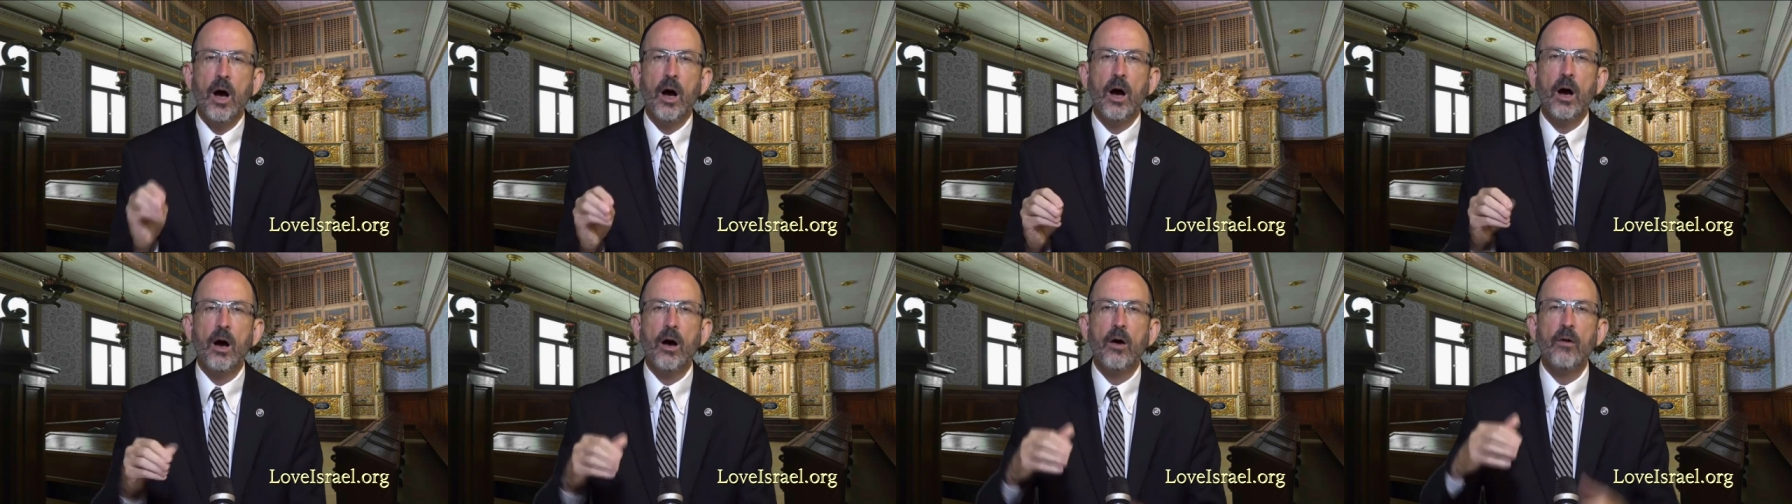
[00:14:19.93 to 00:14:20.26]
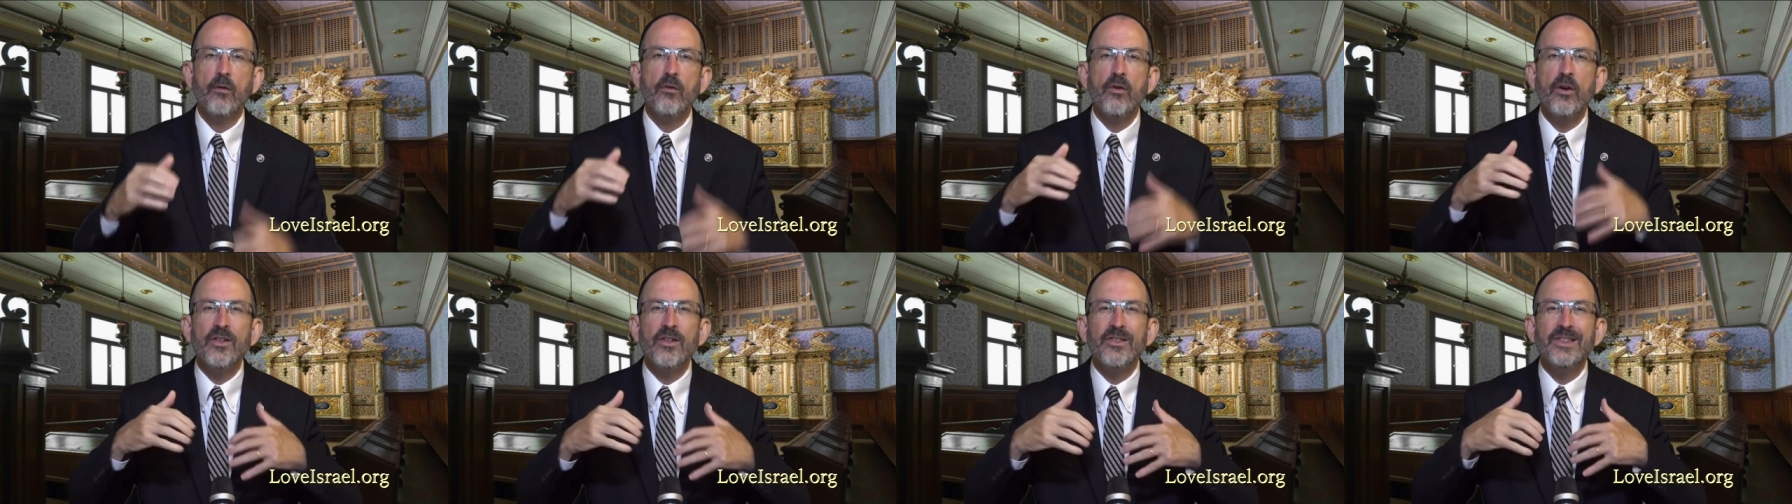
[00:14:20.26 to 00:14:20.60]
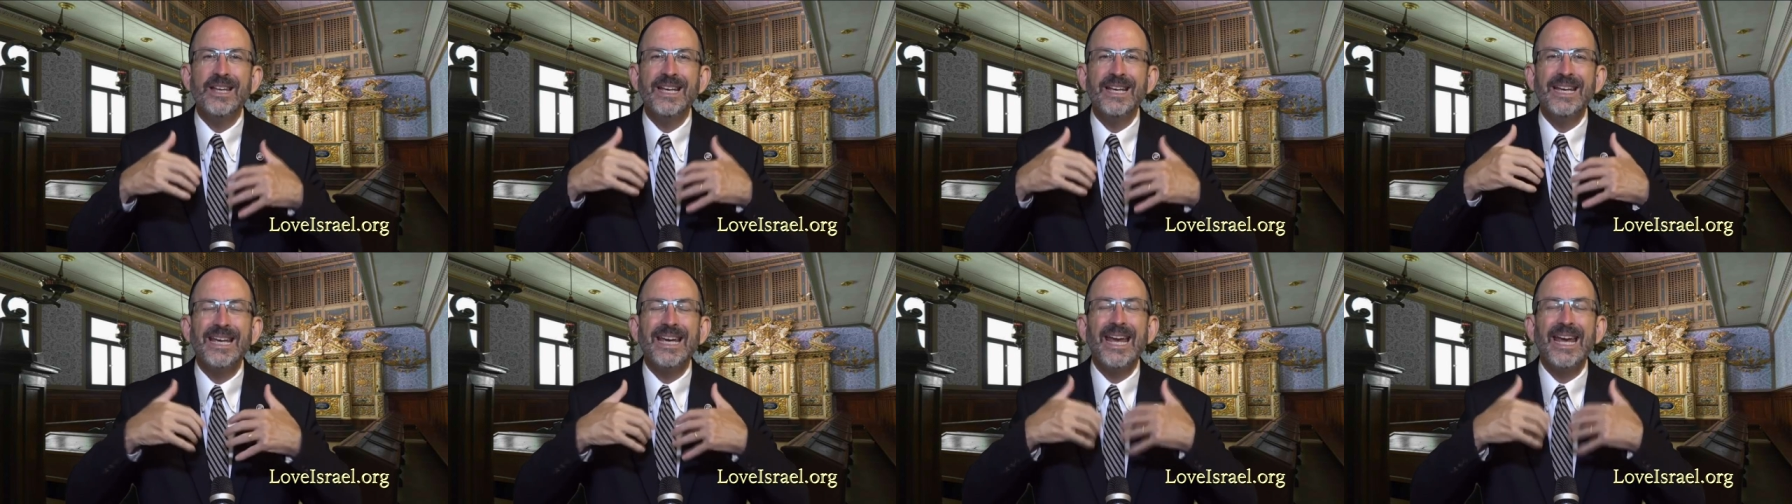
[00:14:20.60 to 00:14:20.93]
of
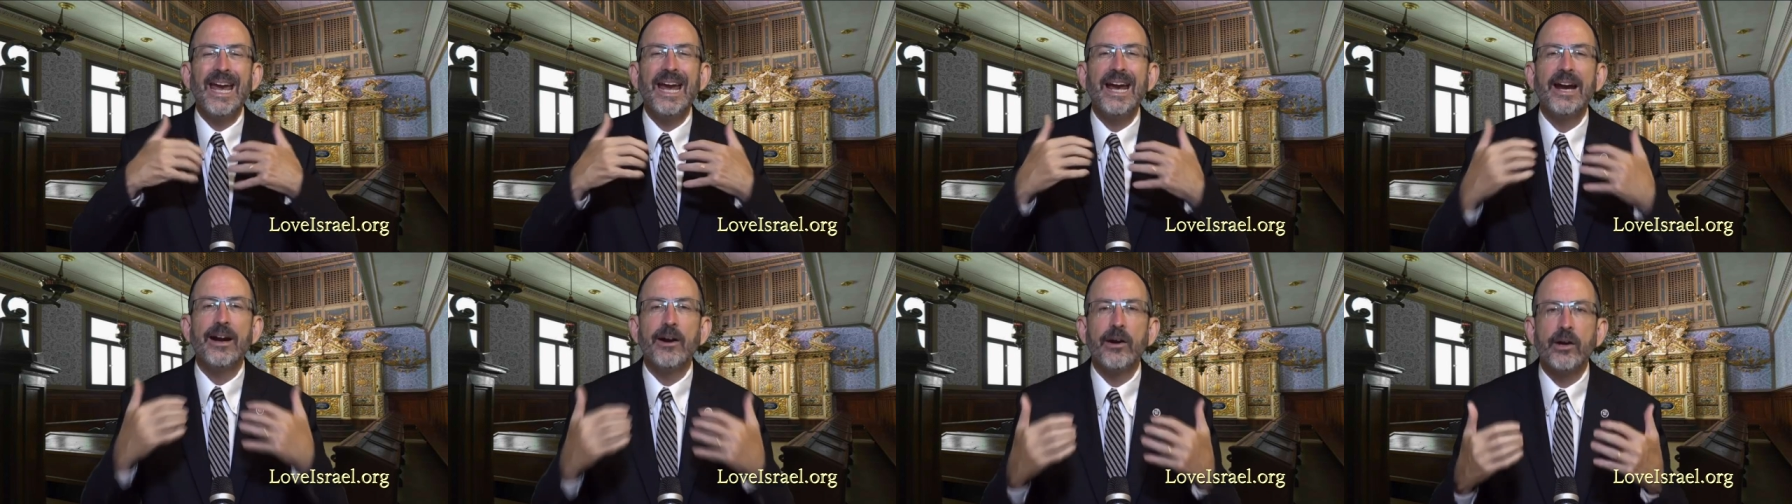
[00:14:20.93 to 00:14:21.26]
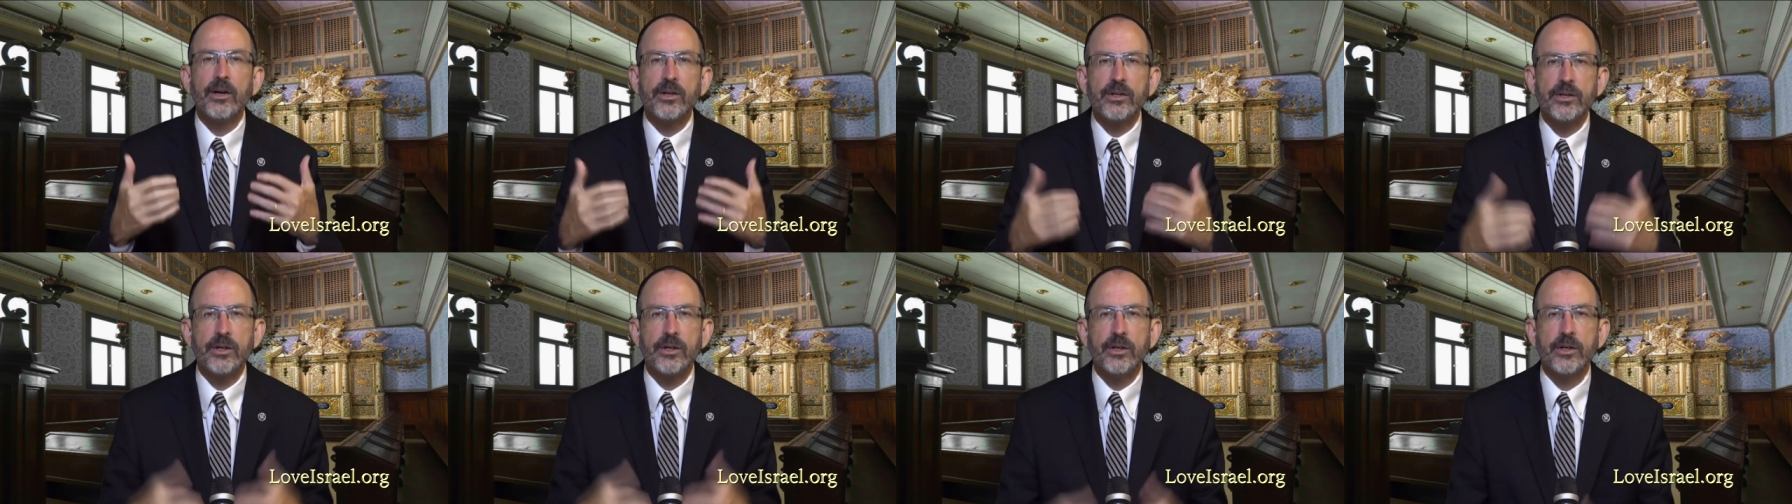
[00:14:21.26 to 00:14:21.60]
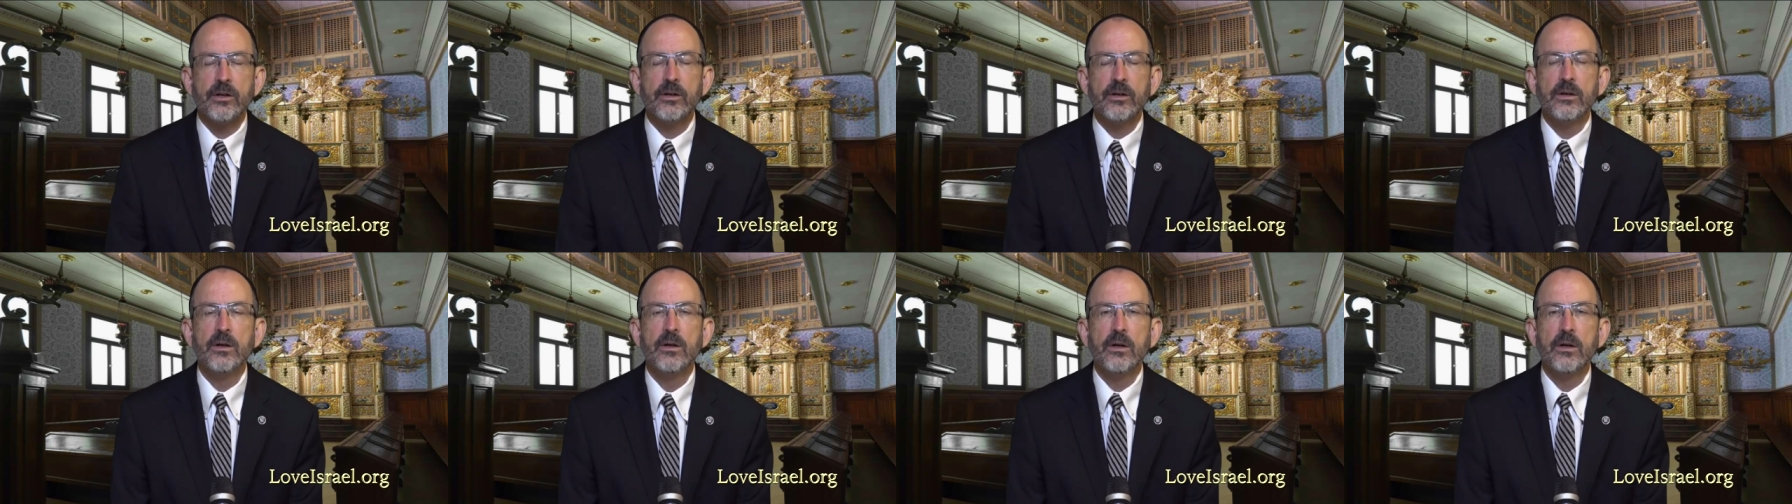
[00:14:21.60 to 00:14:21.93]
the
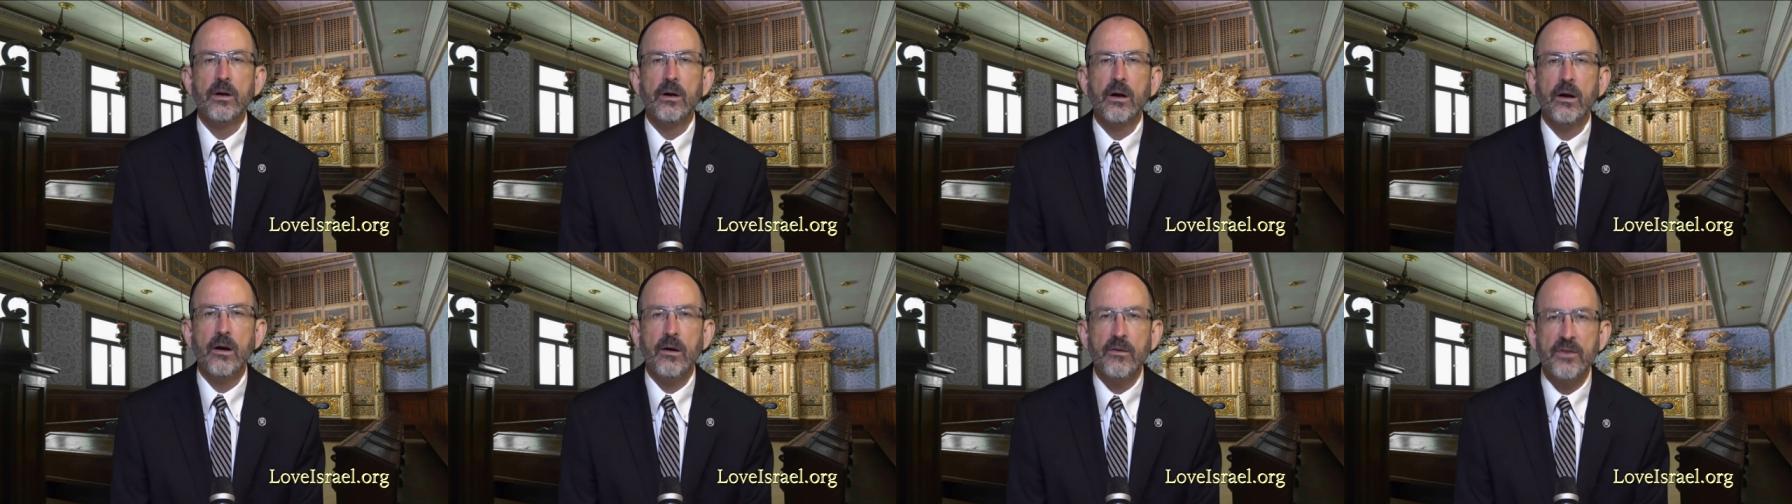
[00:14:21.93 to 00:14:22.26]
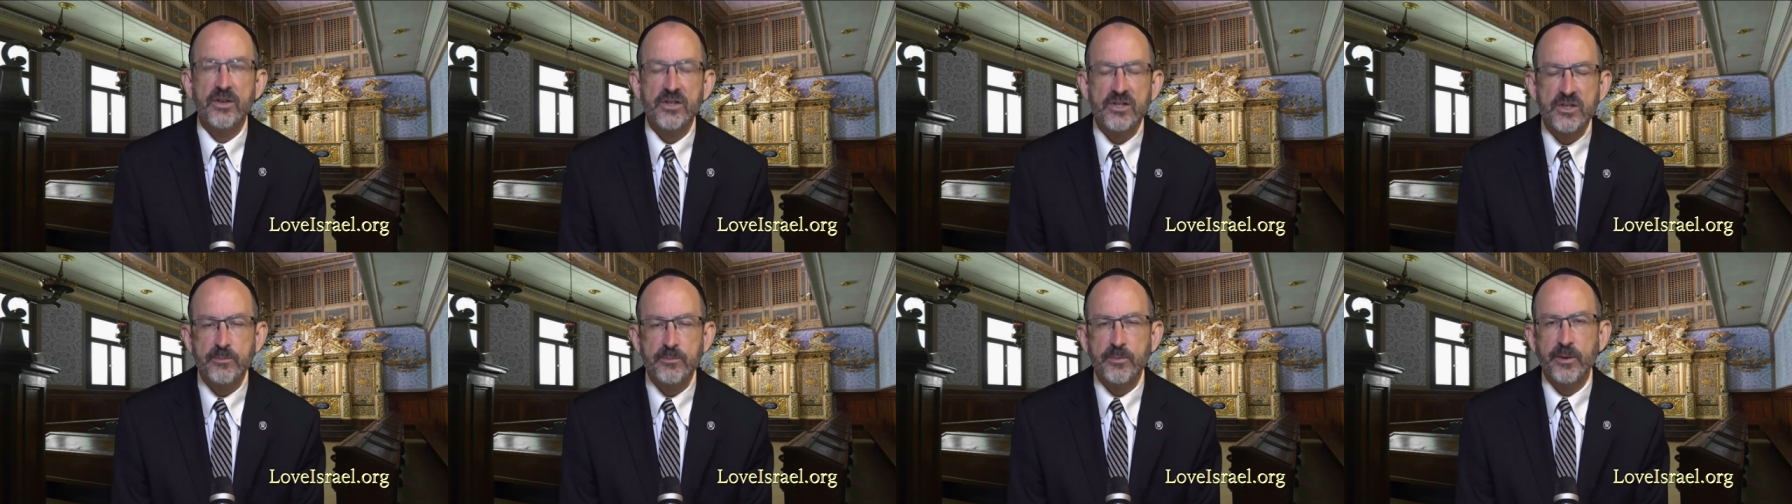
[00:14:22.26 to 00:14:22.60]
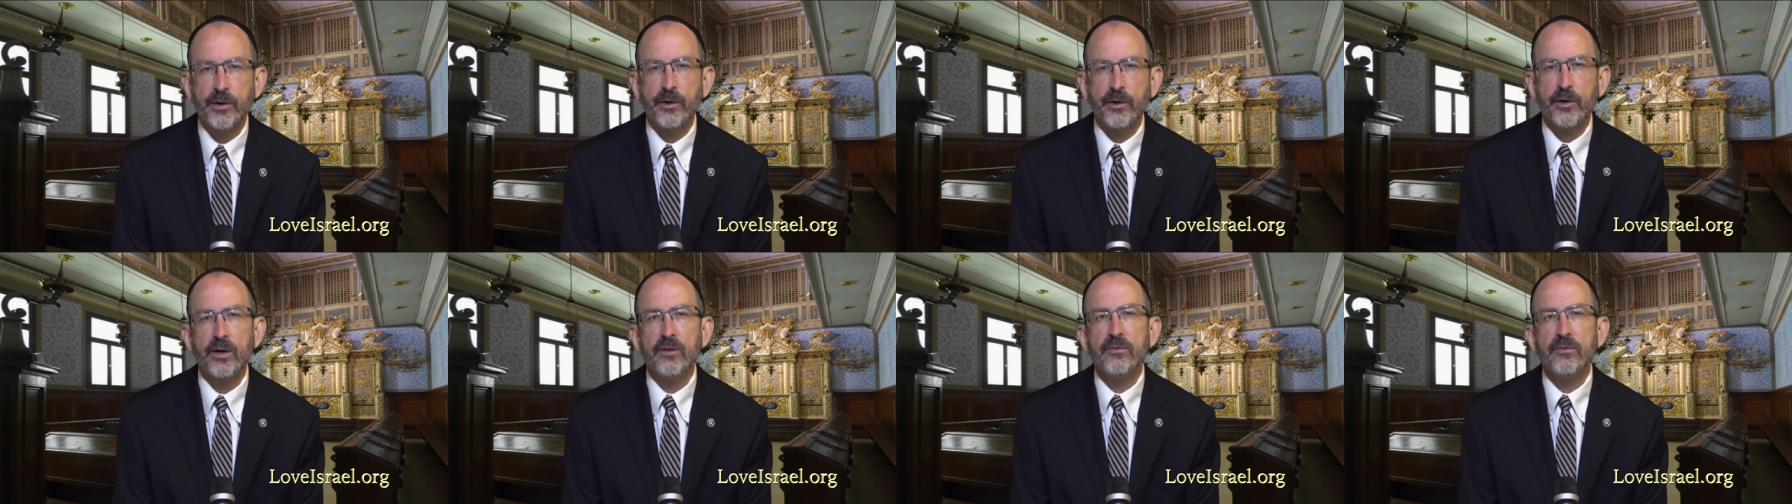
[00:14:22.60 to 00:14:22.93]
character of the
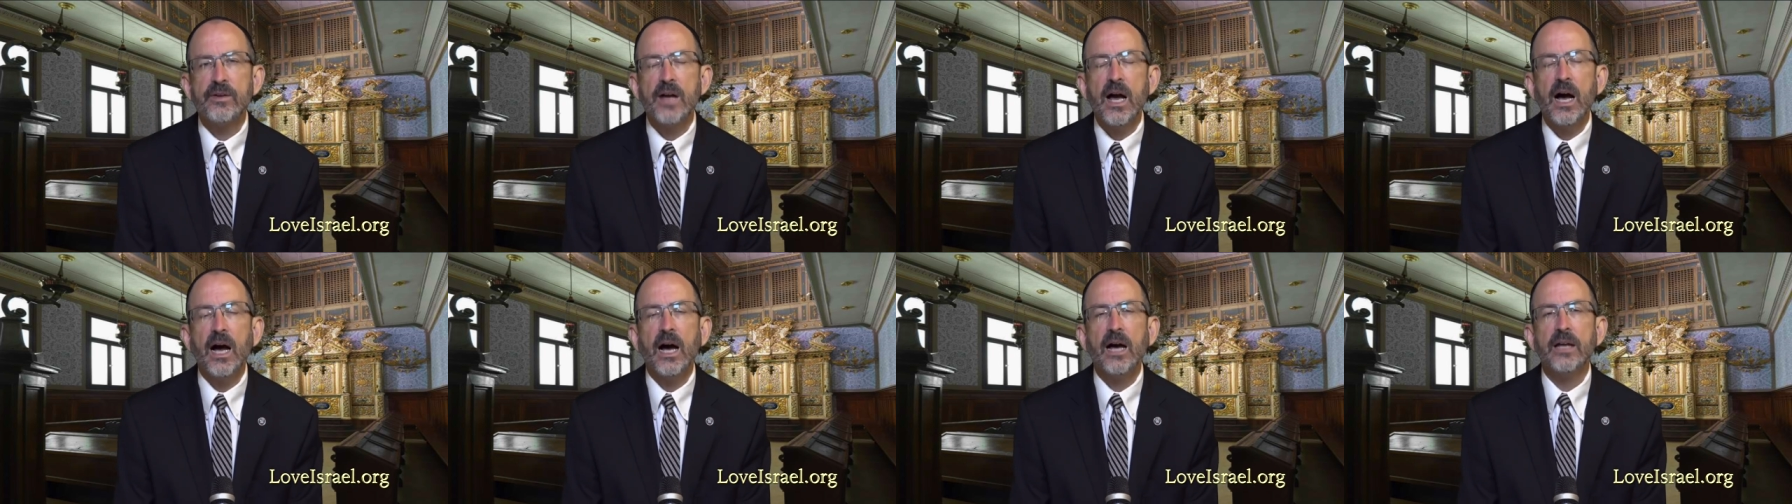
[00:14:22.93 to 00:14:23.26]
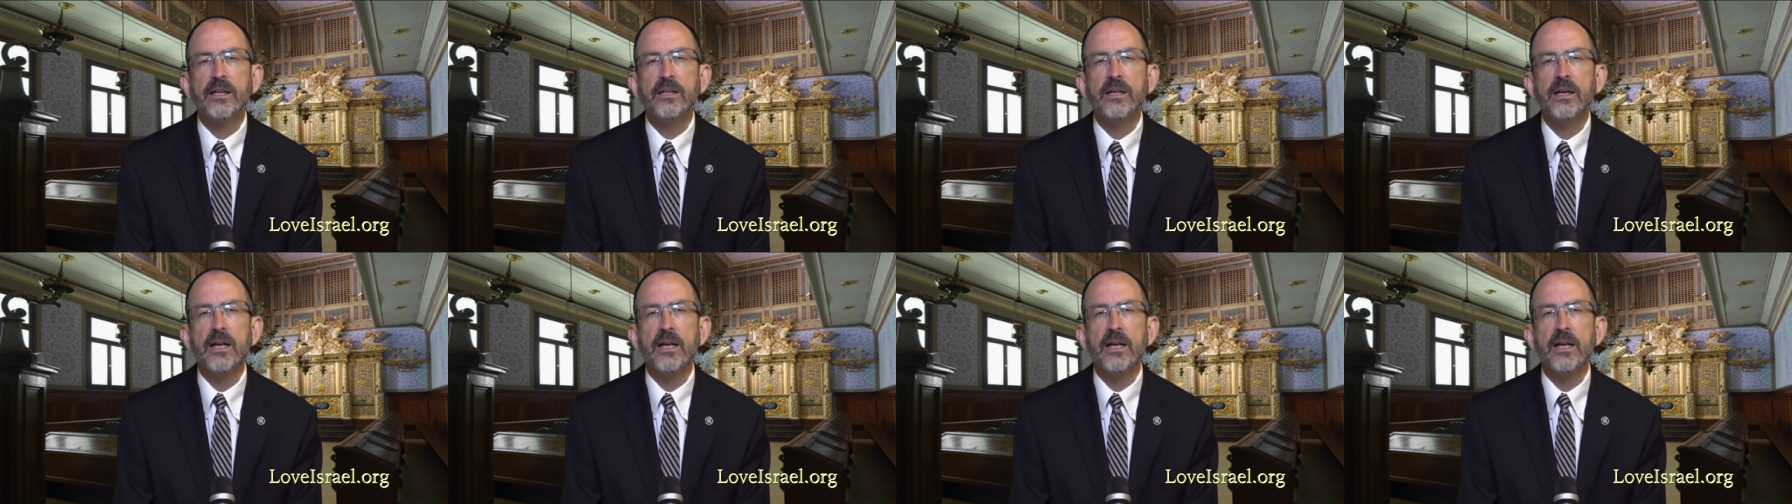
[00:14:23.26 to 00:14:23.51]
Spirit of God